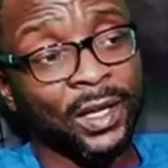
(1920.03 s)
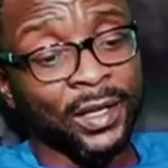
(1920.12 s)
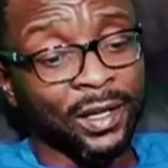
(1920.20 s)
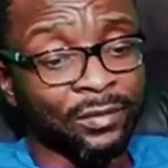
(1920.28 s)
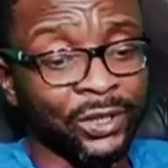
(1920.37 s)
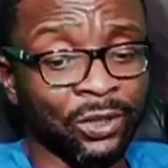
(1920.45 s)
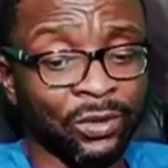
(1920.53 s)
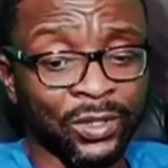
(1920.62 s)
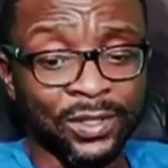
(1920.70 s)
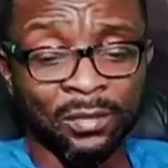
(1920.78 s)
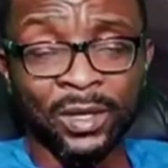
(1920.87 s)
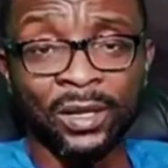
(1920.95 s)
that video was
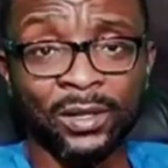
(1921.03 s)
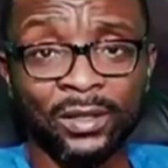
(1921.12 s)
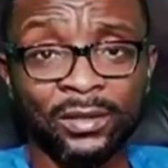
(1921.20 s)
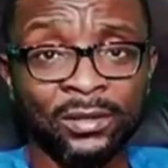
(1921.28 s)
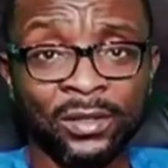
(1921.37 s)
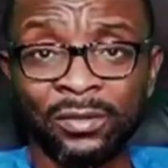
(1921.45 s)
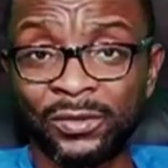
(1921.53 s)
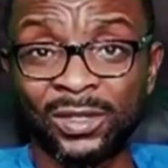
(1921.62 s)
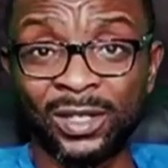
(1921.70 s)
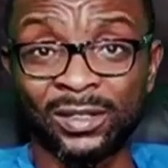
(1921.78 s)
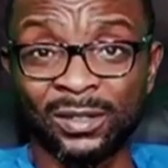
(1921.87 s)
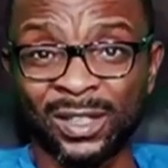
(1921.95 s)
about, not a few days
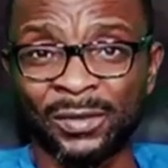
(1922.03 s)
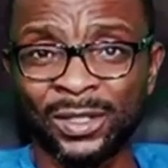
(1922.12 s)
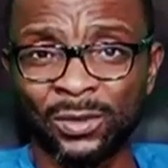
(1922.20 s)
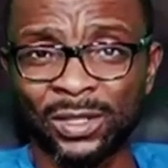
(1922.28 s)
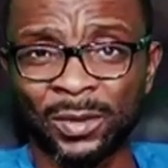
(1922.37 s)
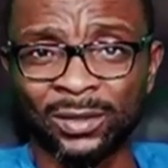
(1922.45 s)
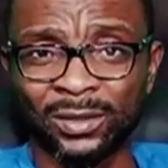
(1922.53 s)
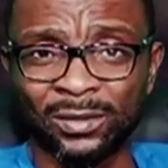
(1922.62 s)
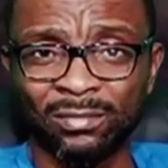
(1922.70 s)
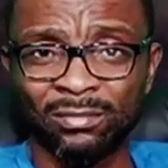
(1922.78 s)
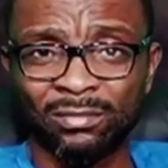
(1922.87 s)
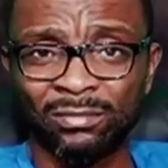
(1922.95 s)
ago, I think it was about
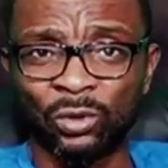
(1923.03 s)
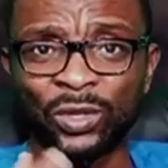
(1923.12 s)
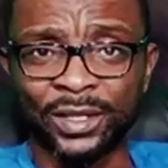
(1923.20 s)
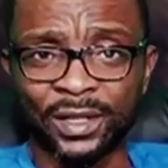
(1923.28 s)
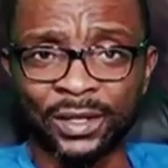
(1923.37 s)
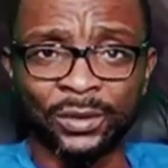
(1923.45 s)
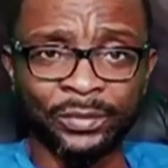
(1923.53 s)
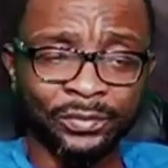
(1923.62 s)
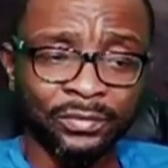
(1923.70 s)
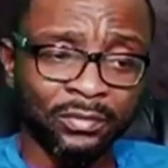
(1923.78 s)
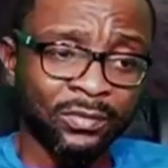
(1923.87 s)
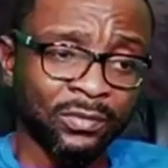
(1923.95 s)
2 days ago.
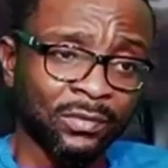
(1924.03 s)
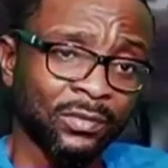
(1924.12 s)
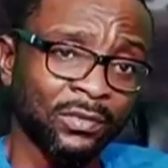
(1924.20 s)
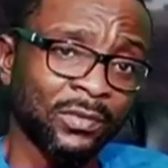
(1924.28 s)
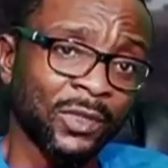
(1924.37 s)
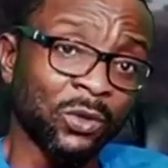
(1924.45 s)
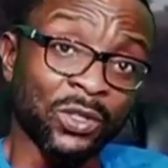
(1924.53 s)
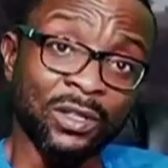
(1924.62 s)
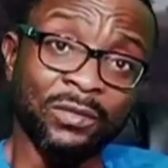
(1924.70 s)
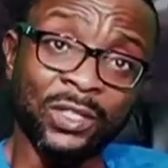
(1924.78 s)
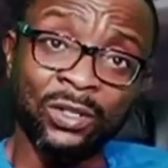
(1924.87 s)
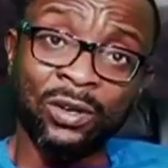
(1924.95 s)
It was a
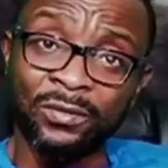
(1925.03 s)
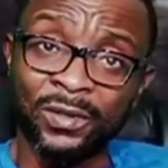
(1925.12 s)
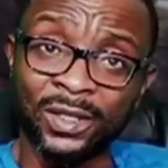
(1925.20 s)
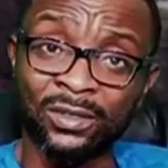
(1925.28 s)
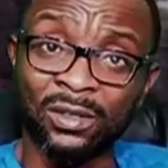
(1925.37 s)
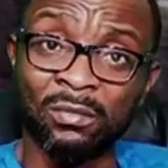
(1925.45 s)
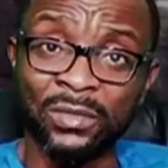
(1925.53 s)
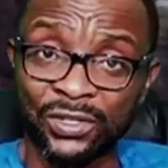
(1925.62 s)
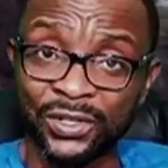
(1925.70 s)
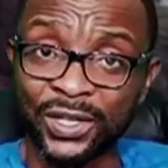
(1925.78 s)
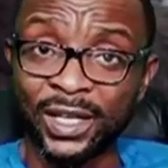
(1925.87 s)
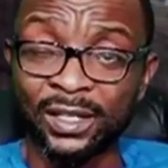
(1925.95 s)
video of some
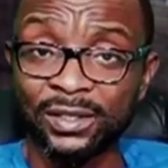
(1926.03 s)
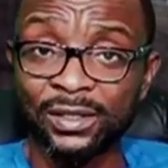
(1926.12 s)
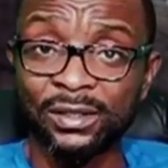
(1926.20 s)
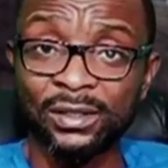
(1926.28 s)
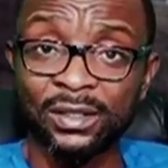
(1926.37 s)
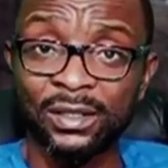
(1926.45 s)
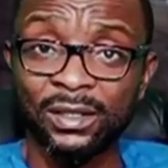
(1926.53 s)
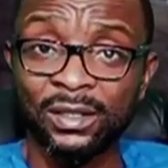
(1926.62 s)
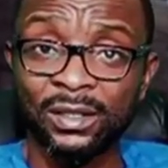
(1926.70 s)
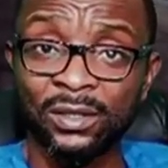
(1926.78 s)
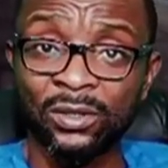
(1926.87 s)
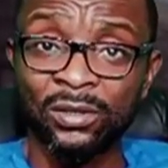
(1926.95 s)
miscreants,
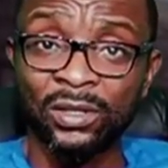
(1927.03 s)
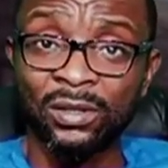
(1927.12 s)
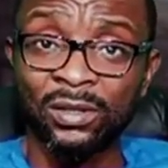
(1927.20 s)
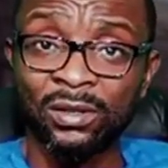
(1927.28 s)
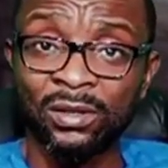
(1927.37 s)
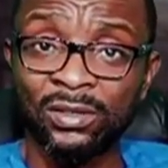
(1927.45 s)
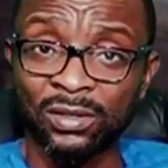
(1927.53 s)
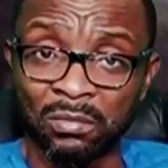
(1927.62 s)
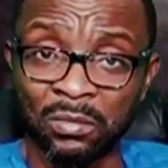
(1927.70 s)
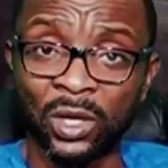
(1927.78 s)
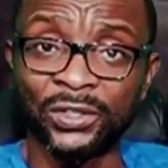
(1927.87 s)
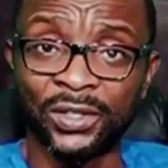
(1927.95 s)
some
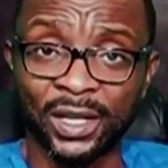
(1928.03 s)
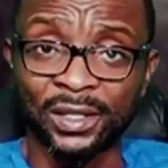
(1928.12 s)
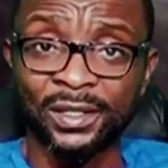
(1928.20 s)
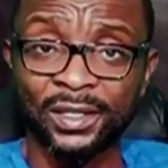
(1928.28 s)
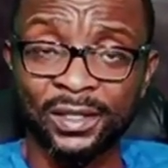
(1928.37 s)
murderers,